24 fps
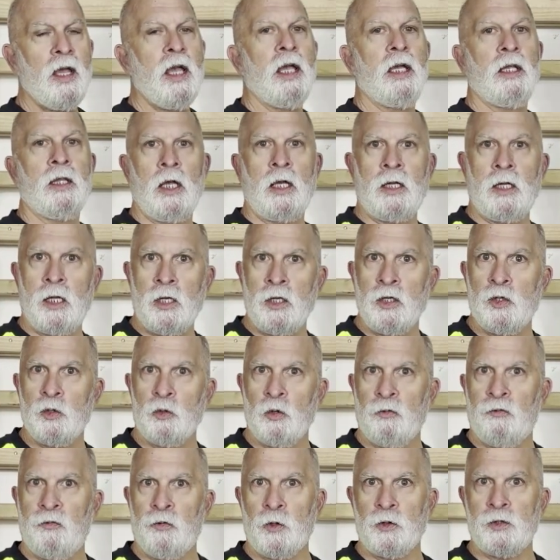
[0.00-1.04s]
and they didn't
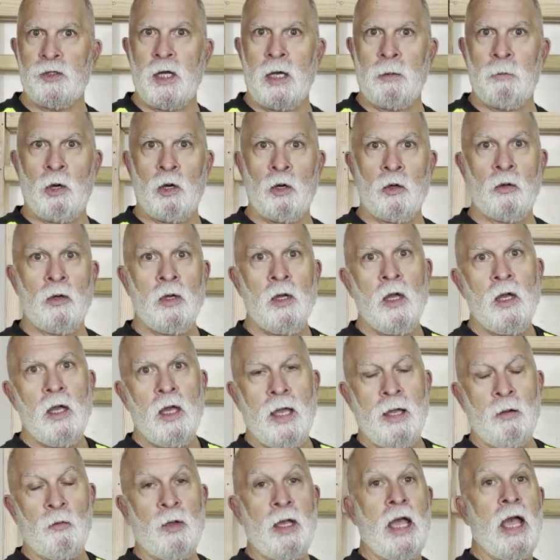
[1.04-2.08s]
do a full demo,
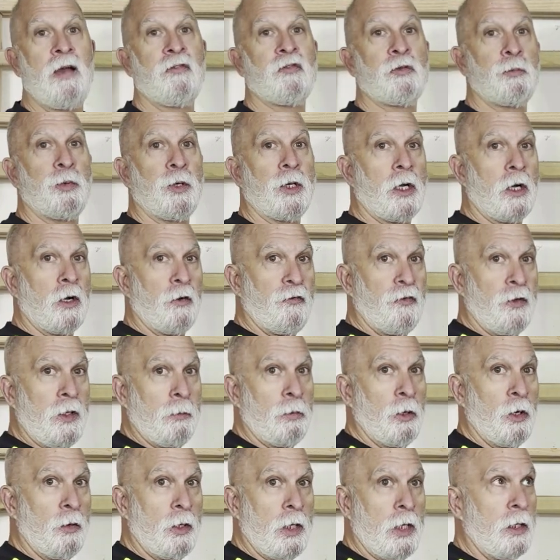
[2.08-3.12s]
and we have to bring our
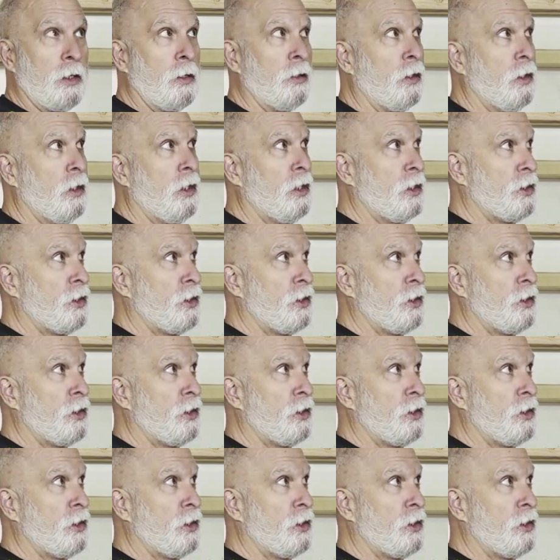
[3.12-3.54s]
Fibo in